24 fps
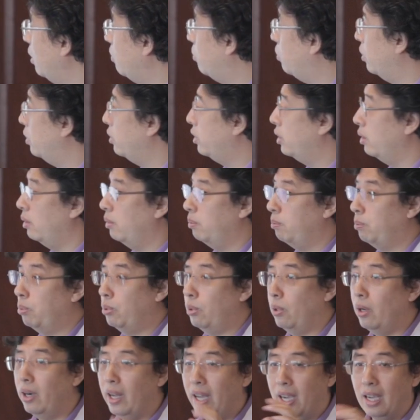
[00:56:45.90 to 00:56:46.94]
for the
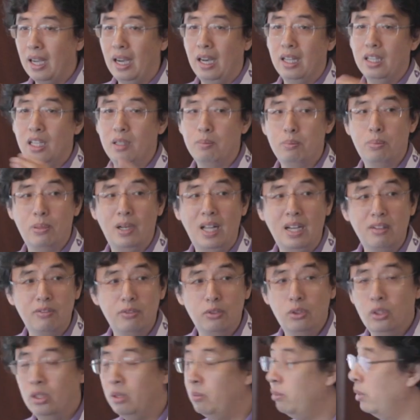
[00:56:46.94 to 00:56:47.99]
product on the
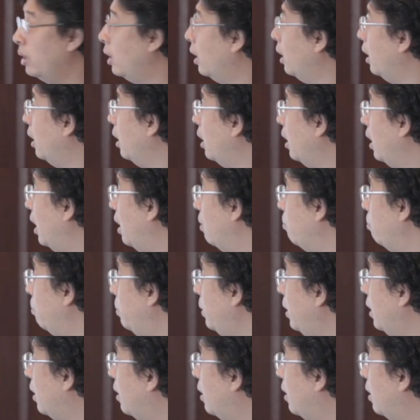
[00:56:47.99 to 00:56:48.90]
platform, and B